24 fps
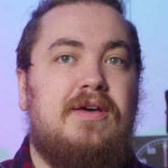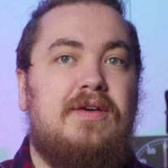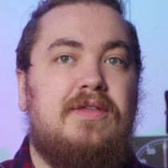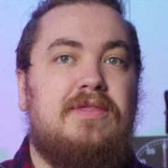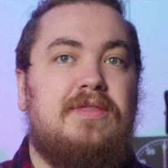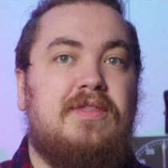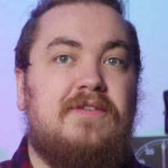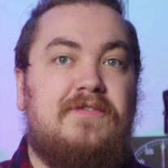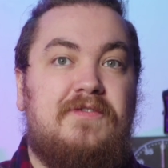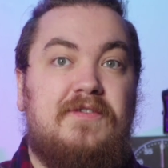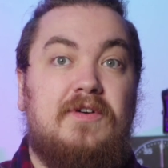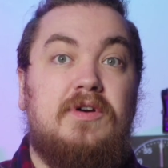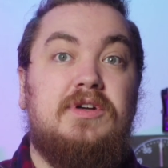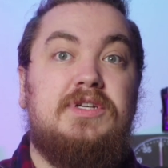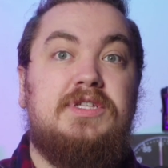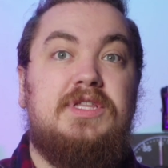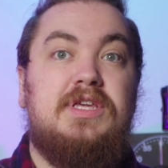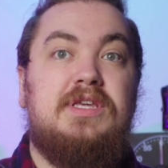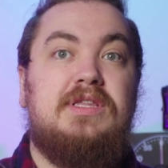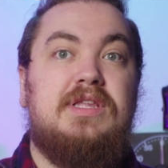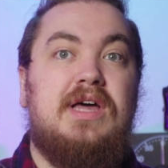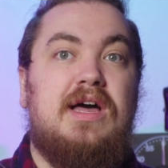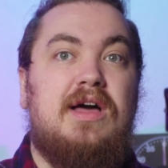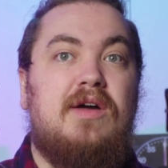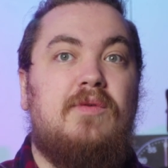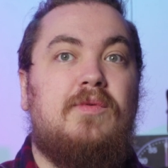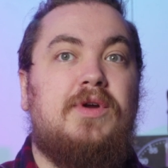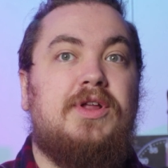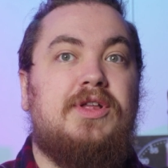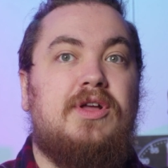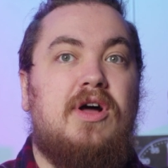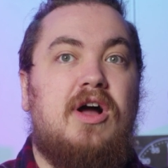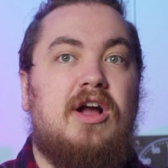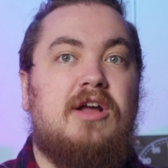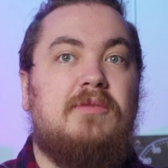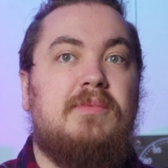The first thing that I want to
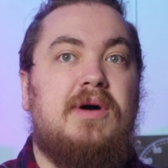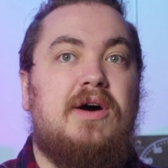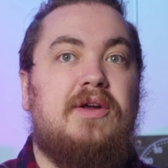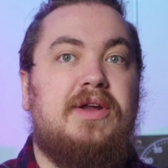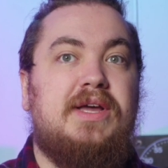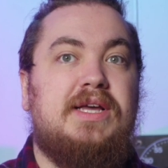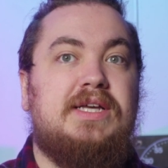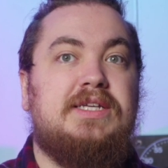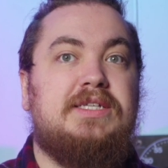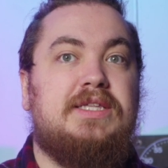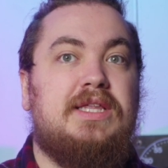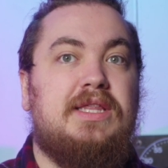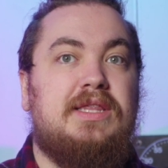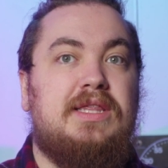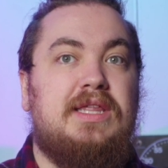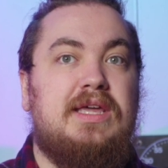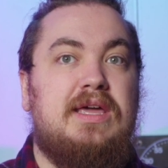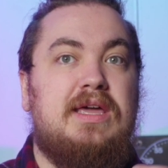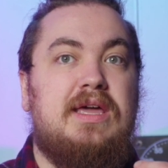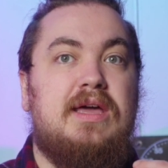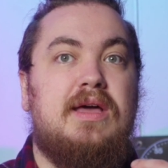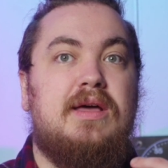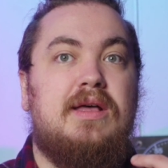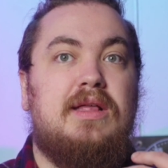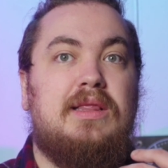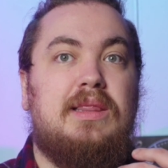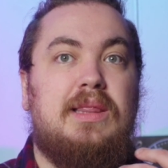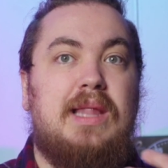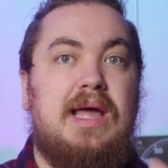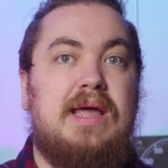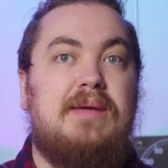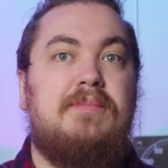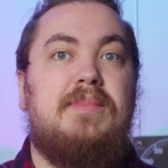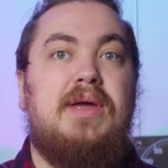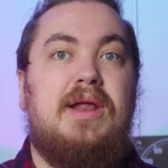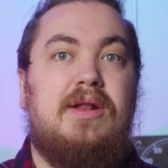talk about is the
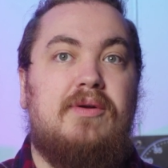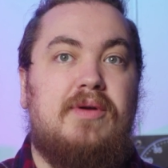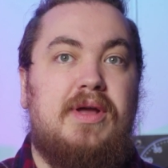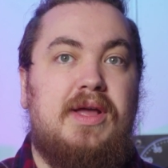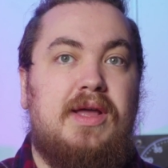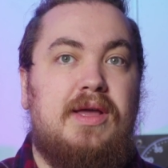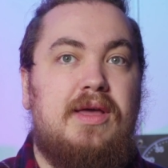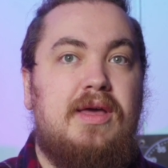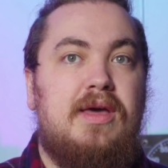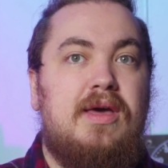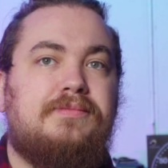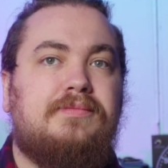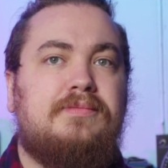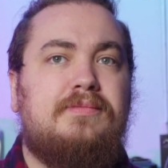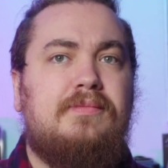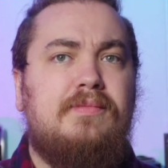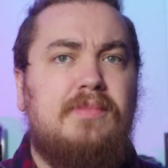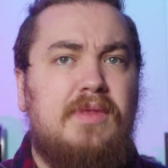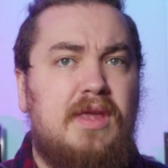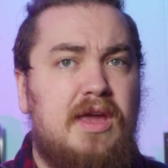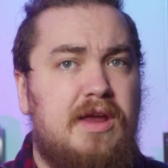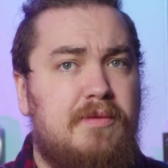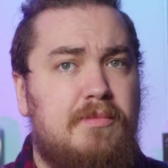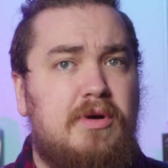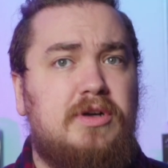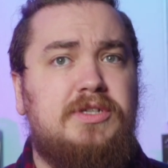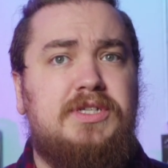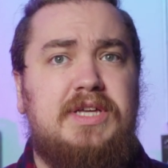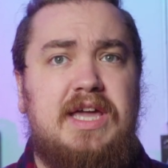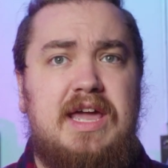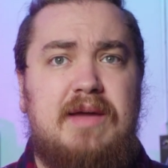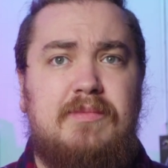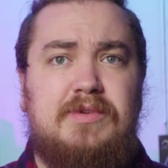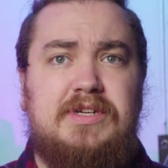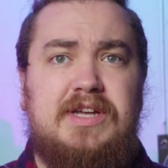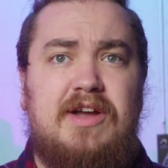light metering. In most
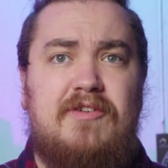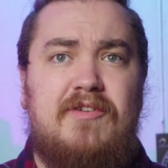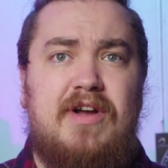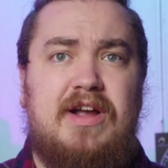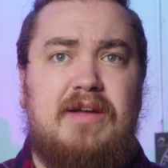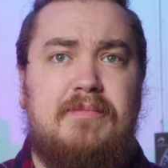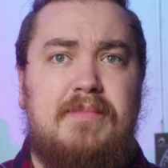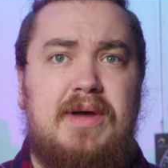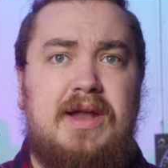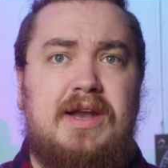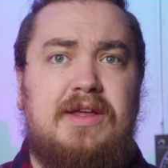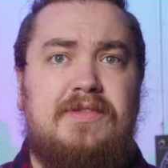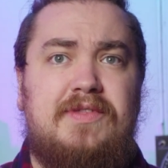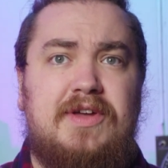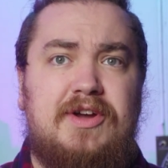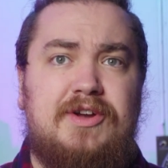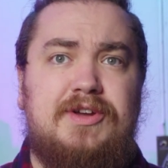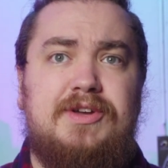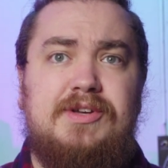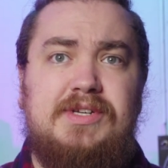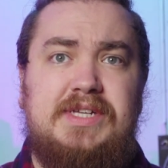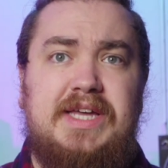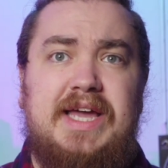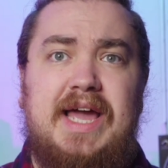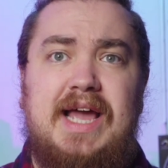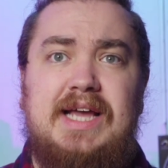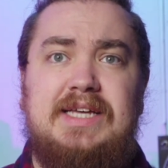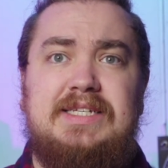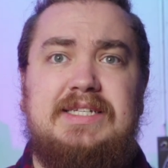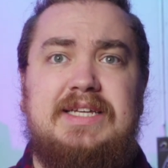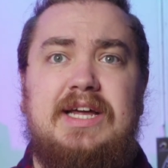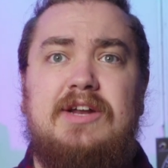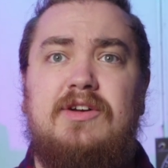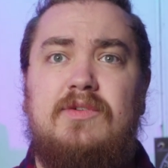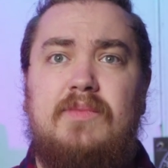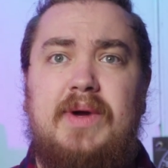cameras I recommended, they're using a
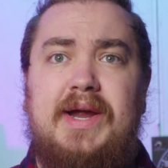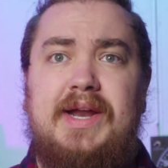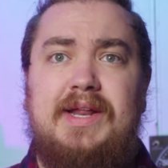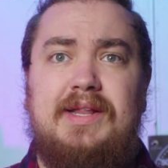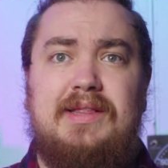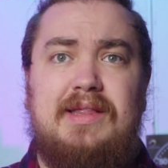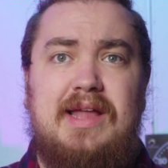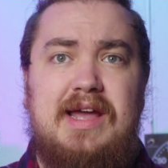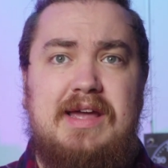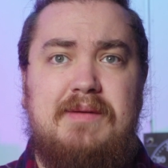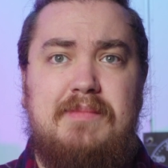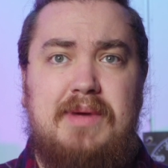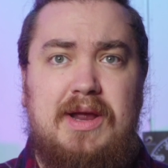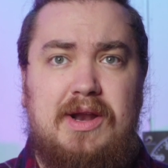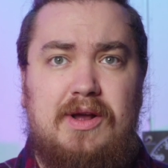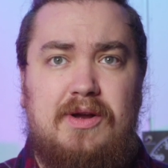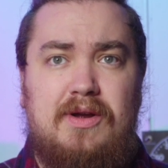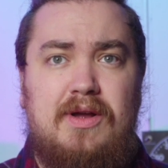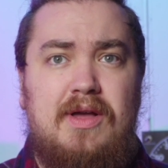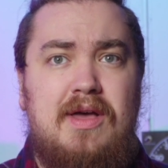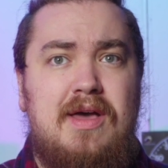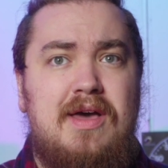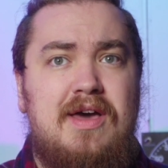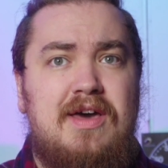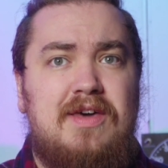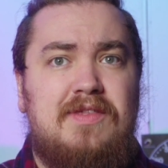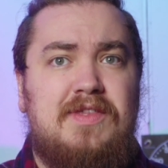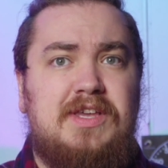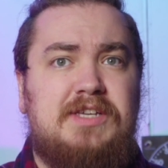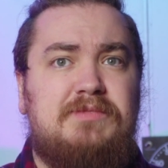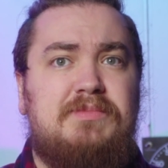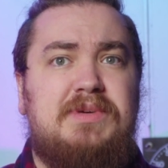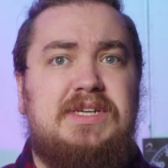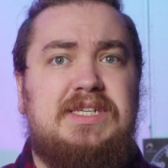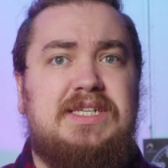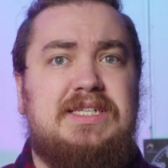center-weighted light meter.
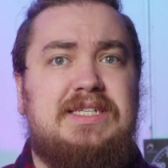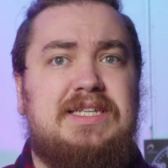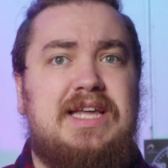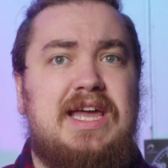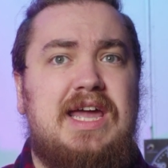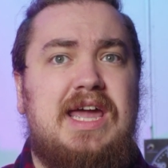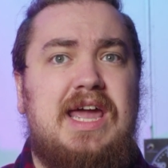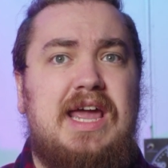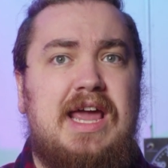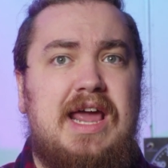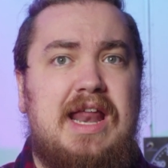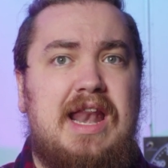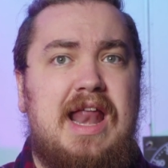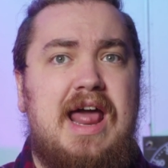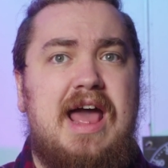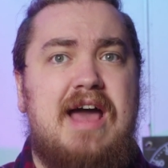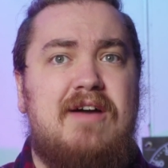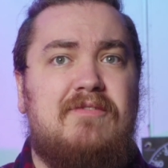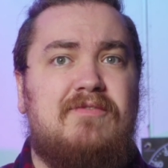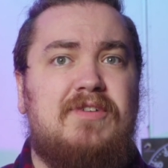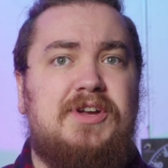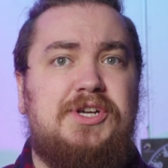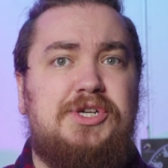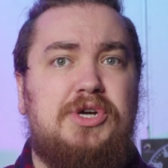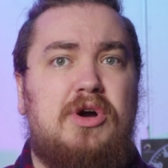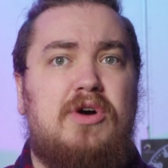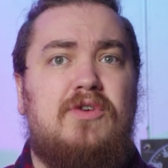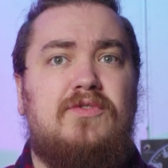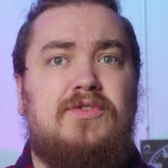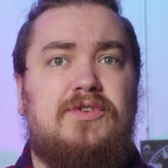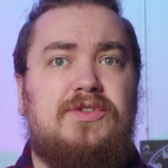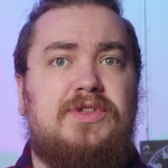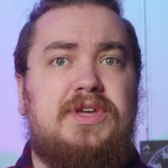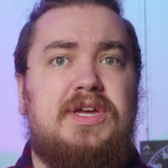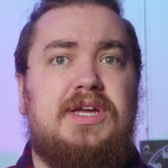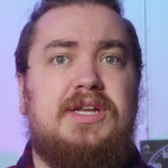This means it's taking an average
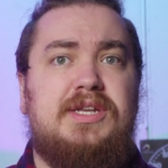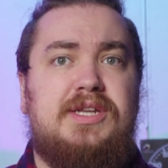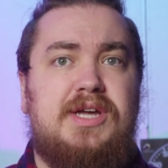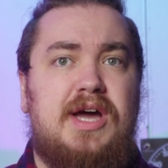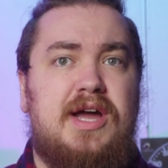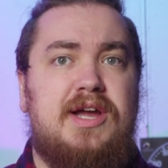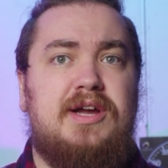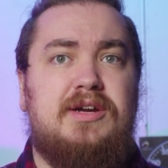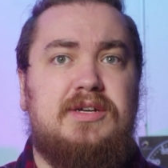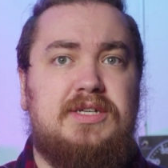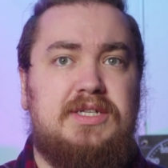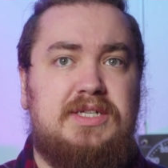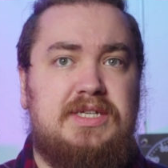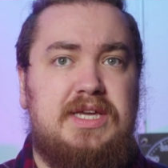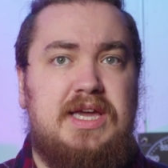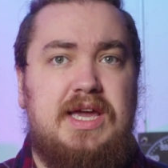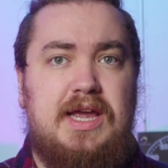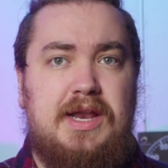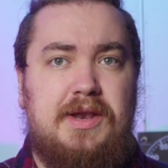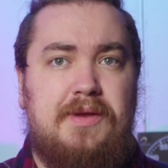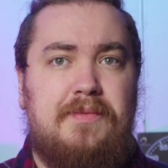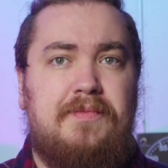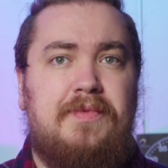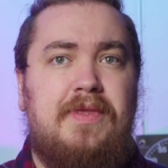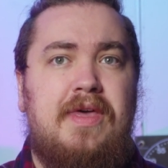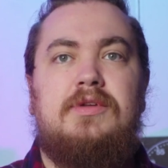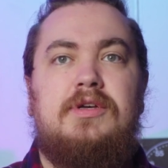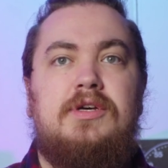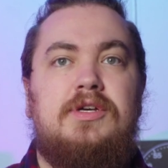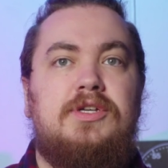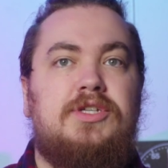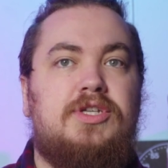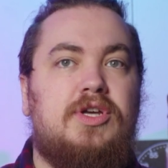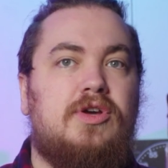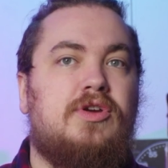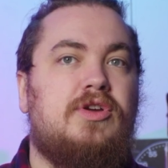over the entire scene.
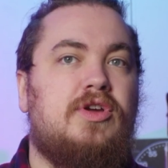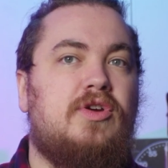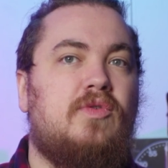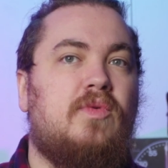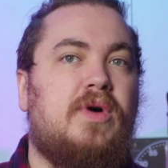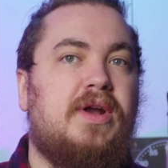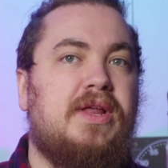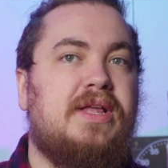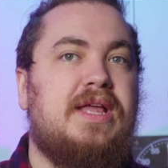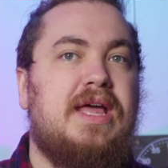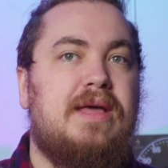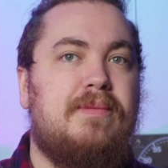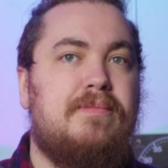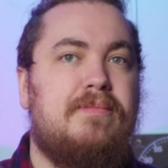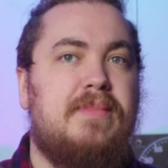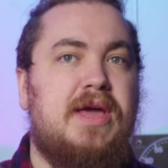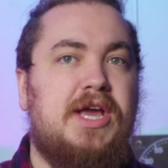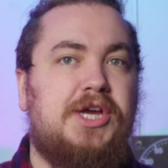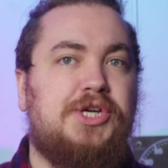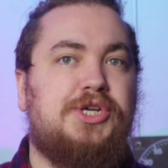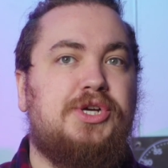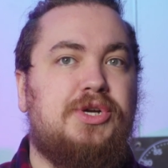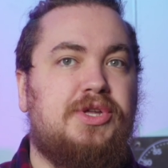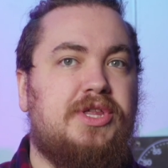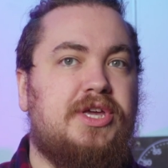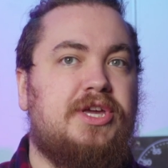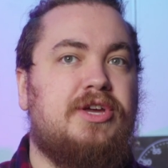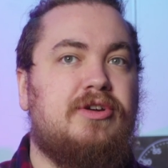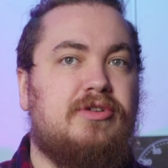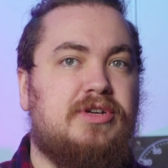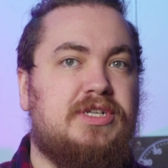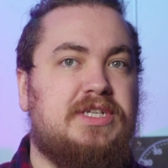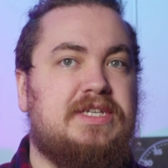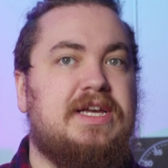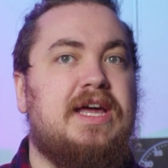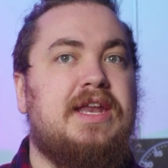So you want to make sure that you're
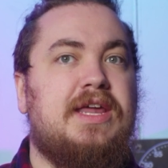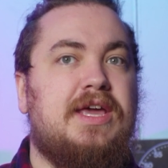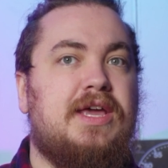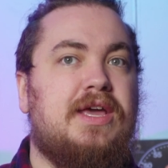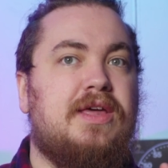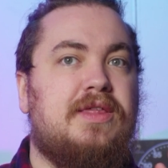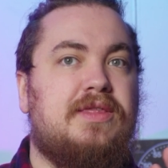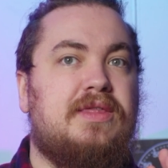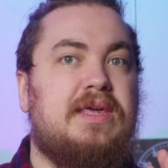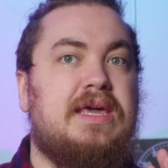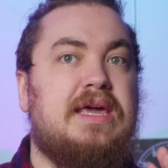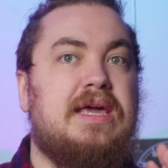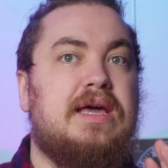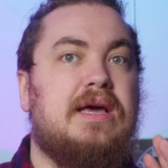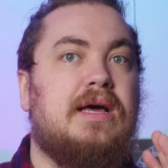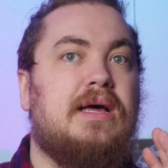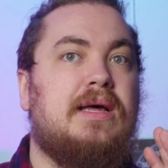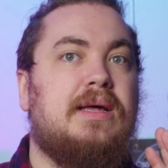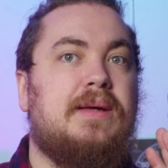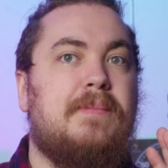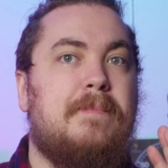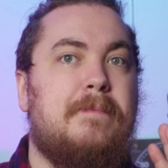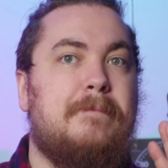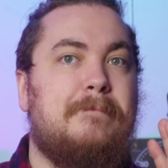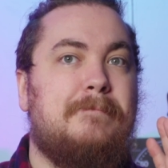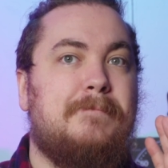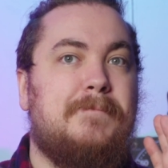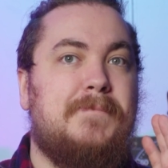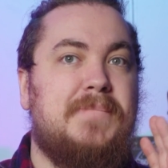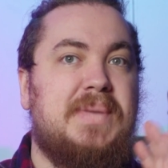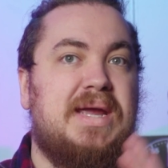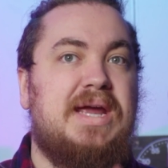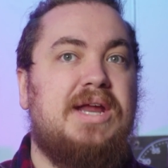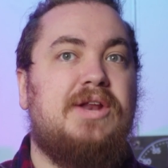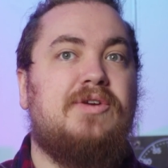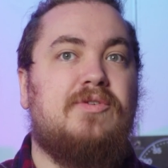setting the
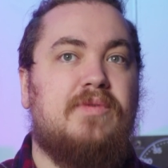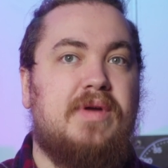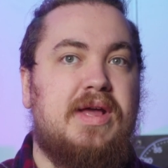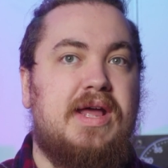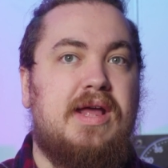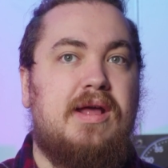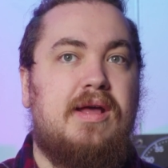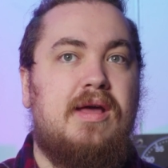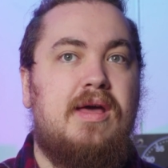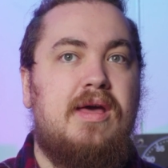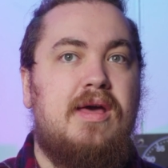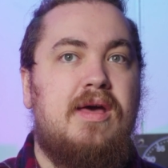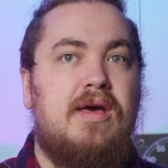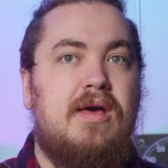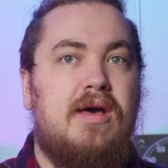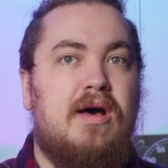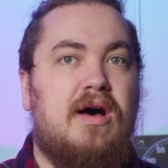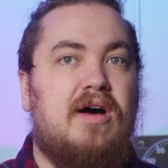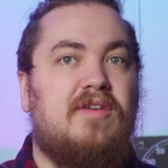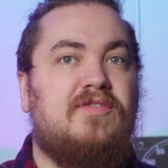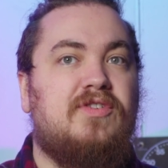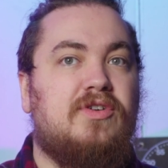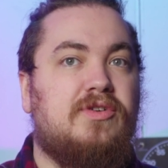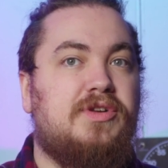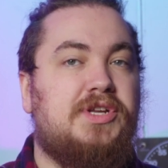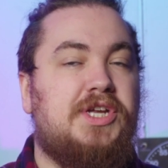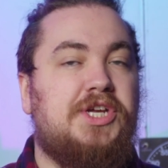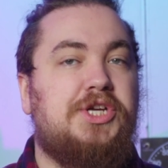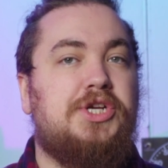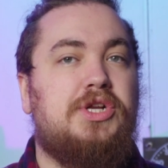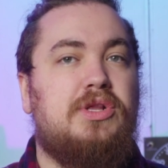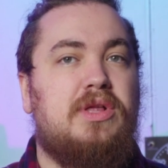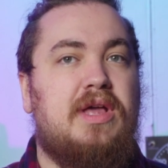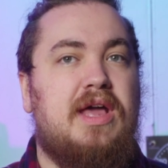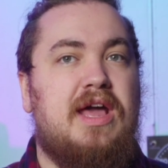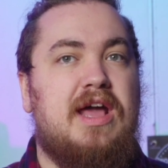metering of your
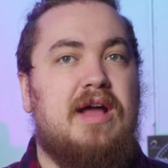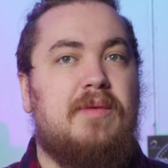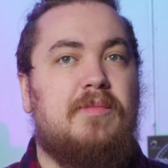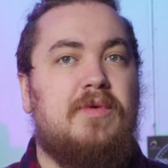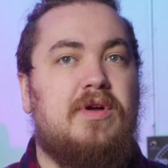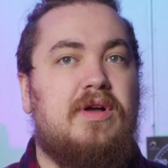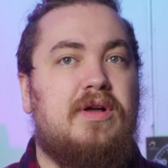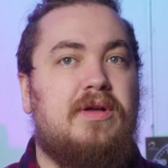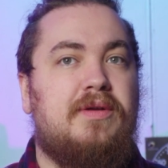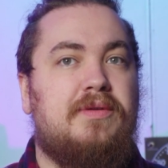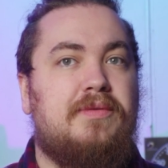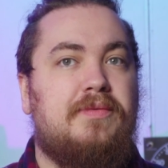digital camera,